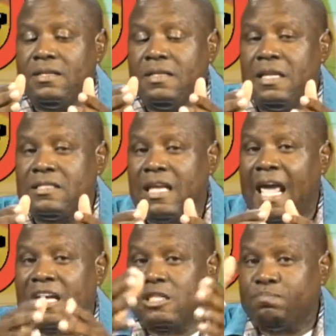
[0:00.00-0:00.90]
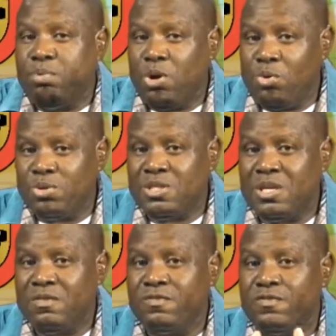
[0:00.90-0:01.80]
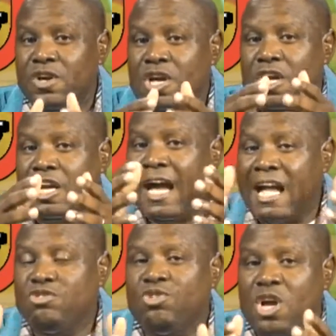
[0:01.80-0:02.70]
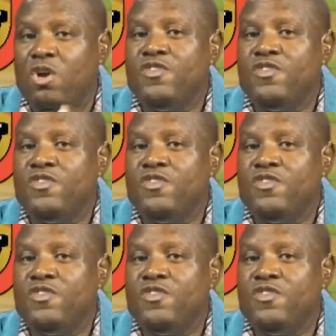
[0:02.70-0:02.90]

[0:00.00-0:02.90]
this explosive cadre of